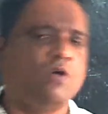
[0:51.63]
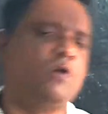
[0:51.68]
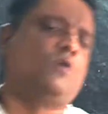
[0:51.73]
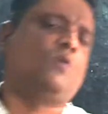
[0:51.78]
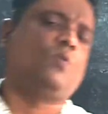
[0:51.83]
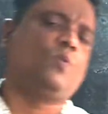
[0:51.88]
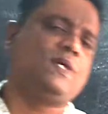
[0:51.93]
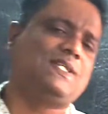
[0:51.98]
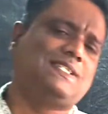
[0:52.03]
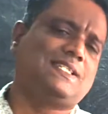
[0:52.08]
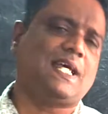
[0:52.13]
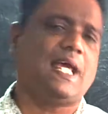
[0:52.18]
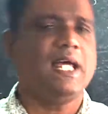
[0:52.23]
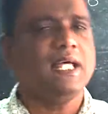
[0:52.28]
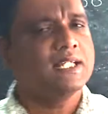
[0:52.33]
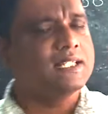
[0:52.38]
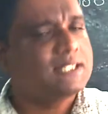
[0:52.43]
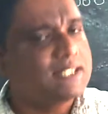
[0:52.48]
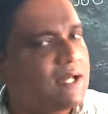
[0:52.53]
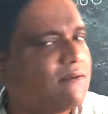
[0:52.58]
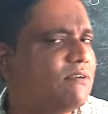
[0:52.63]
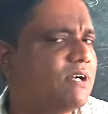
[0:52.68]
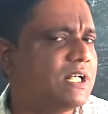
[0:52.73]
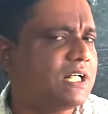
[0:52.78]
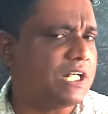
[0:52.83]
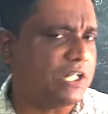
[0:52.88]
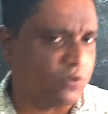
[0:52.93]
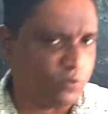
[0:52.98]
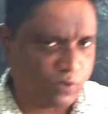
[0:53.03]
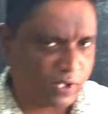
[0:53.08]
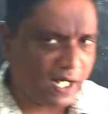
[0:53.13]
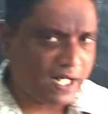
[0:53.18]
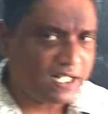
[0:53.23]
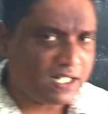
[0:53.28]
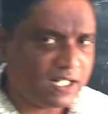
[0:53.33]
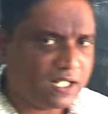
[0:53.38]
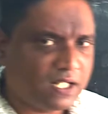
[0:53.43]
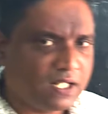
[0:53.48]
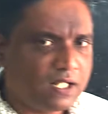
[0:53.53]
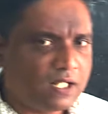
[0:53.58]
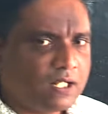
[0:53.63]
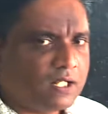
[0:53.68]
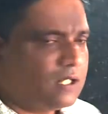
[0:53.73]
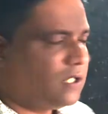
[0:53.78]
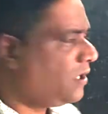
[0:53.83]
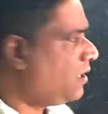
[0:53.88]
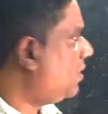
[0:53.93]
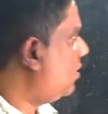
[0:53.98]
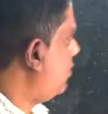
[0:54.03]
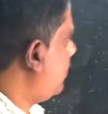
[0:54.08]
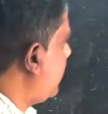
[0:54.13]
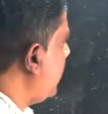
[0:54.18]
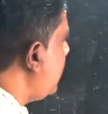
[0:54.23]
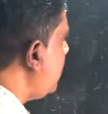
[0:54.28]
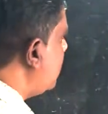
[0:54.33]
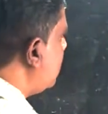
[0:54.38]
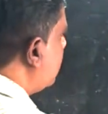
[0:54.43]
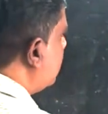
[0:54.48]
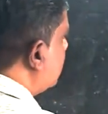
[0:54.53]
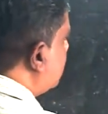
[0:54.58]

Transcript: We say 72, right? Okay.